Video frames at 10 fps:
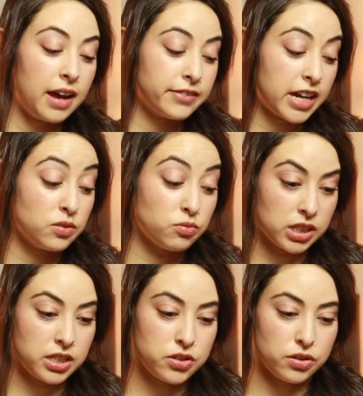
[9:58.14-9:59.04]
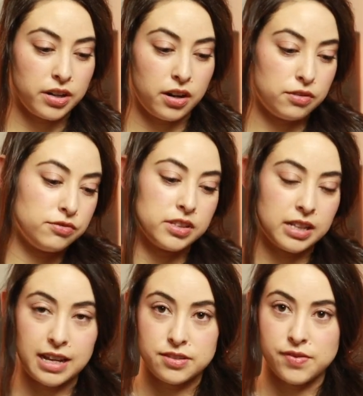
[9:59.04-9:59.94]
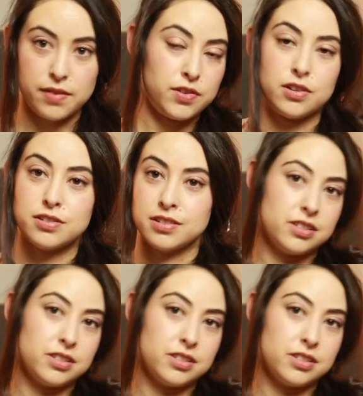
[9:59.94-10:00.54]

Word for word: I've had really short hair for the last five years and